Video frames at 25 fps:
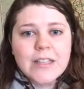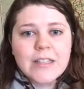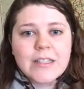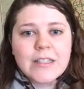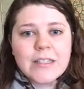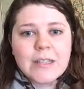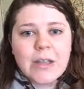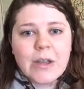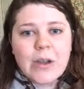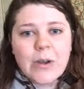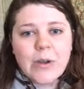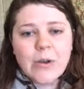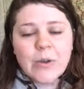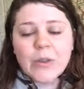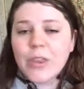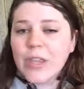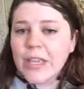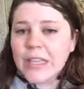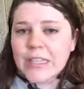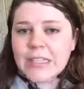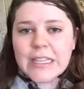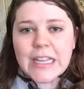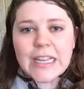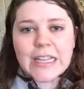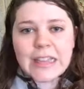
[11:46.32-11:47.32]
So
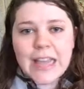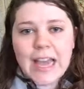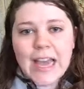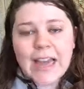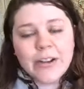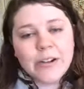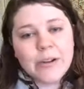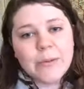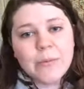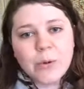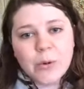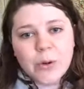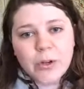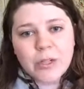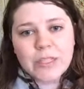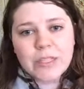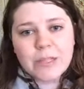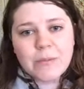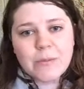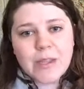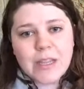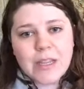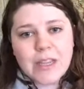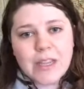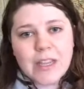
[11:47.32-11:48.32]
things like that are important
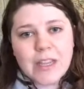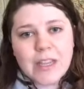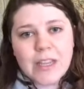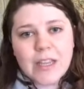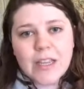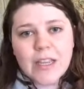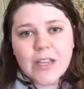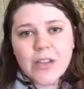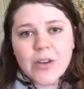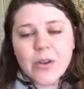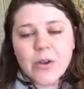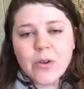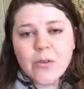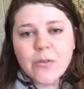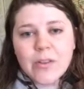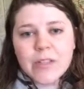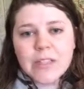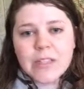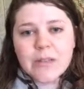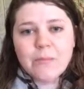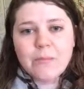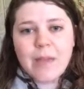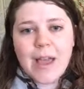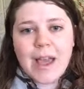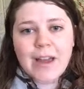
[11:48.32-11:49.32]
to me. If
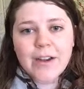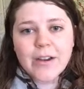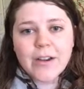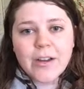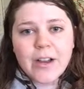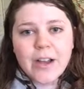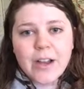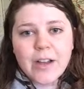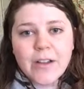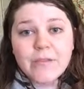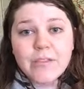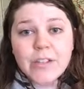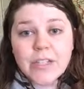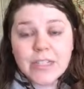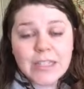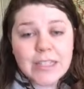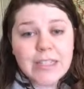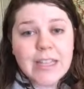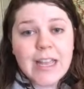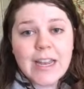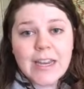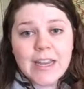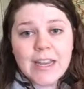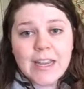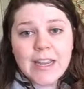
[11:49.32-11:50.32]
it's a matter of just
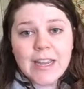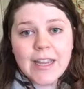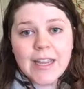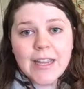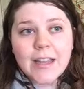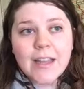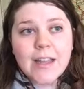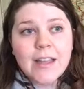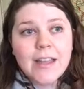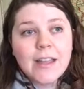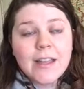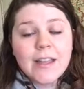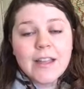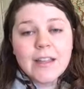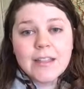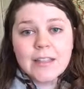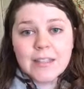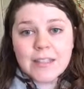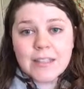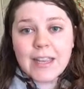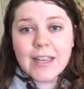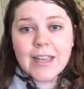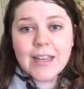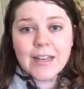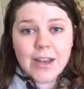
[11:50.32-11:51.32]
letting the
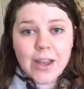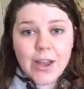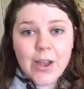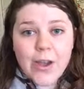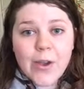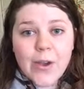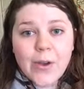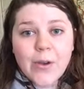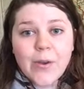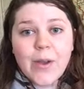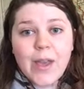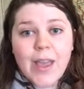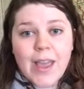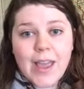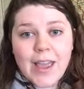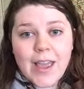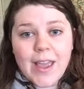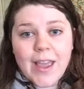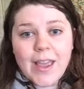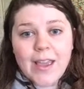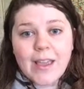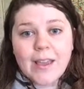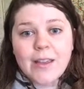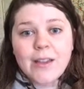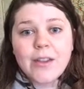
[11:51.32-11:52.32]
state know,
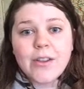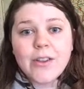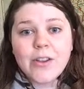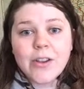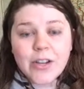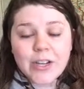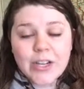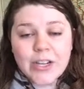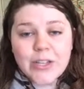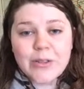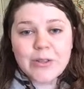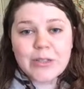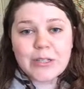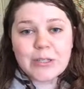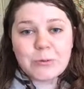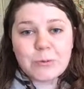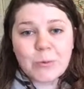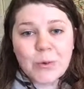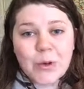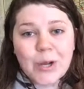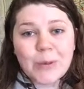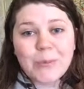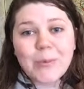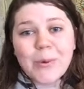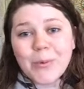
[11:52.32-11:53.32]
hey, you're going to do this
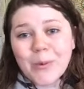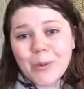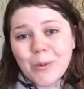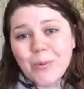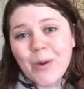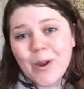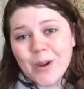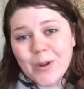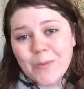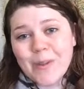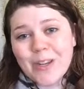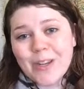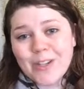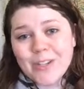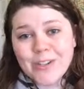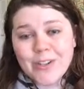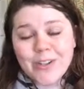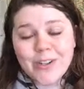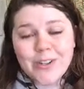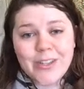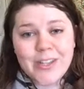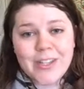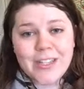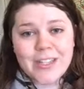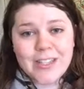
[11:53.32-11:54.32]
work, but we want to make
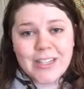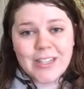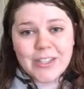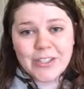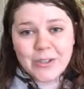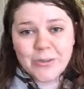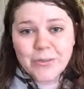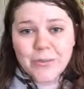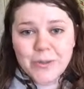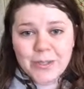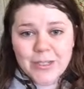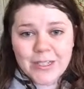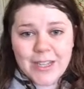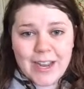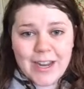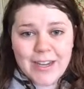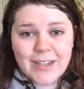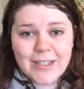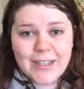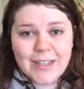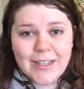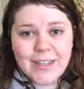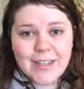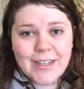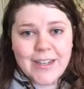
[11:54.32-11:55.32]
sure these things are
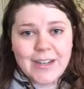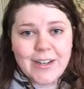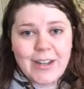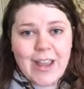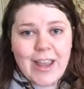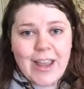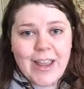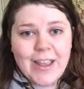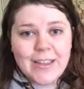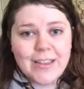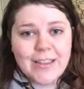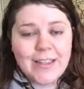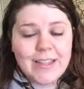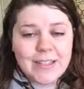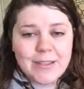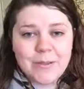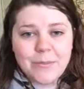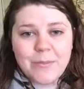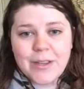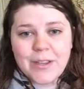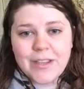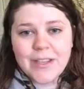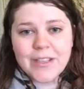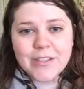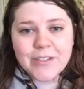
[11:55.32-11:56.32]
protected and these
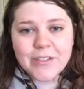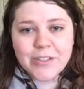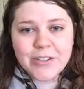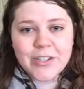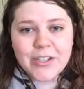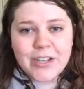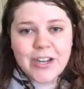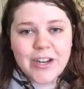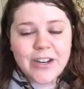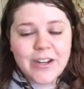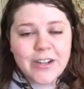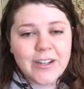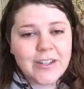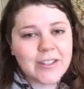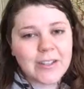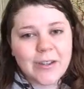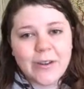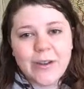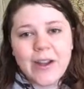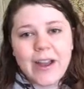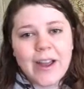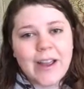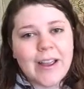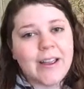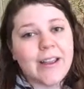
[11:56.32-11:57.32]
opinions are shared.
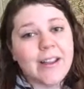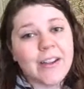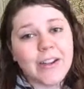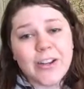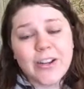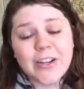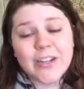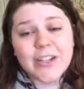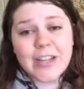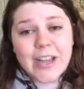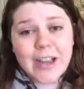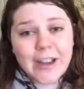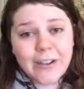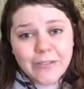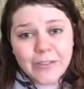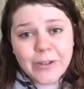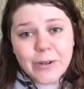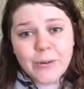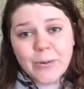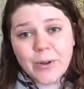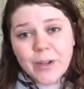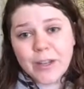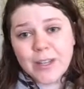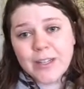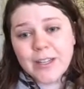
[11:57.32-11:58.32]
So I encourage
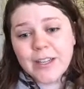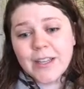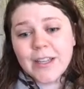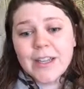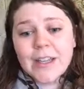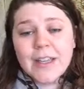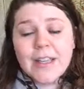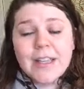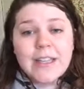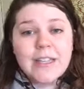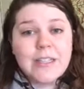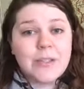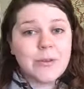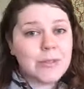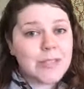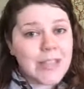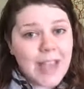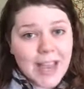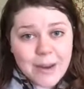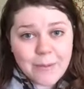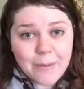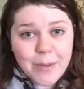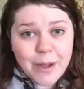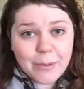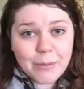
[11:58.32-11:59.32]
everyone to
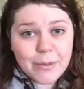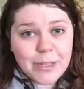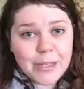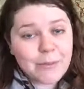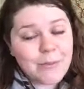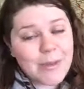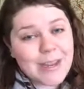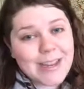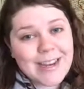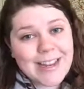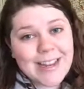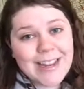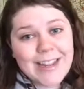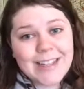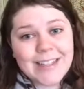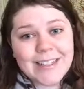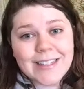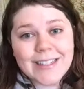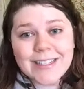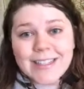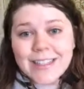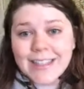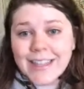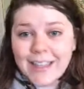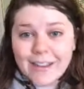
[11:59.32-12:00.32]
attend public
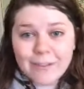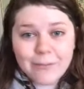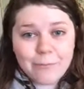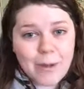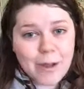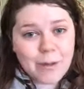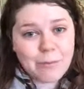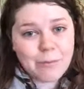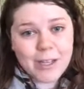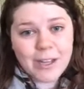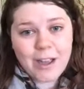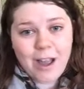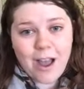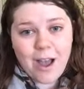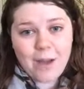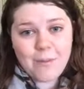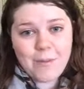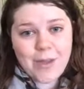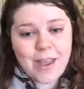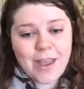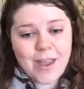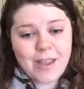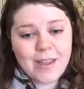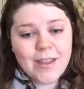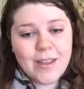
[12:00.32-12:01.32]
meetings, to give public
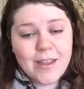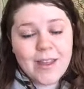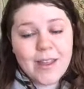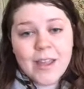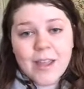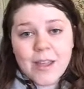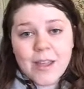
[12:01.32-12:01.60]
comment,